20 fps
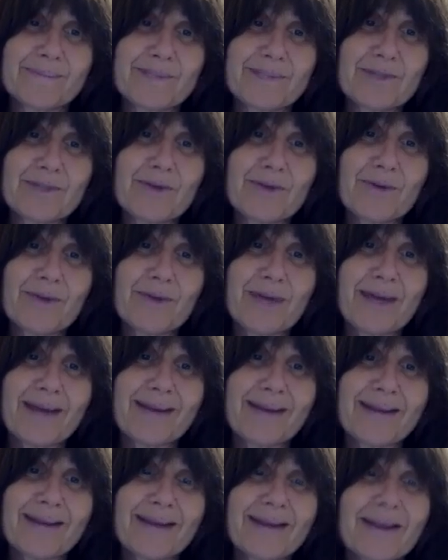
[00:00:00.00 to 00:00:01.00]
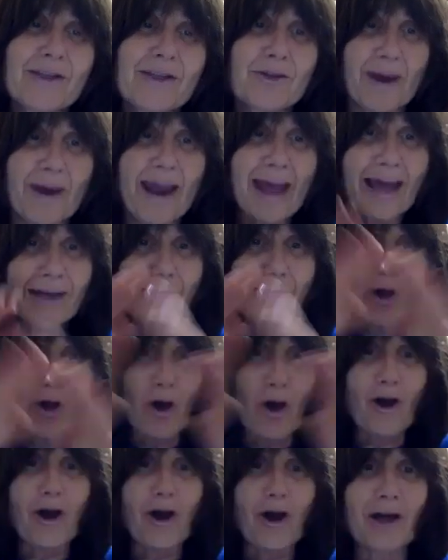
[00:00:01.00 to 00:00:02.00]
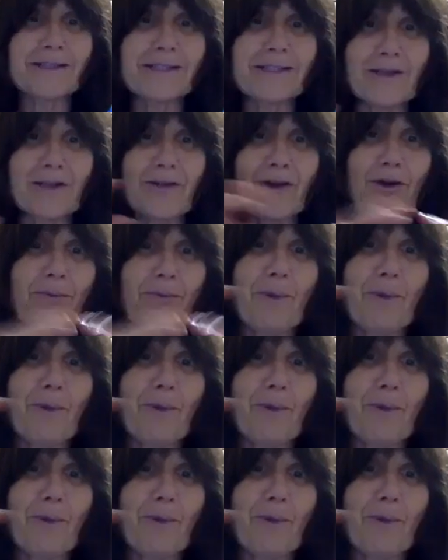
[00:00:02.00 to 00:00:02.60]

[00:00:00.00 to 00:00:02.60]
Do you know that? Like you're adding on to their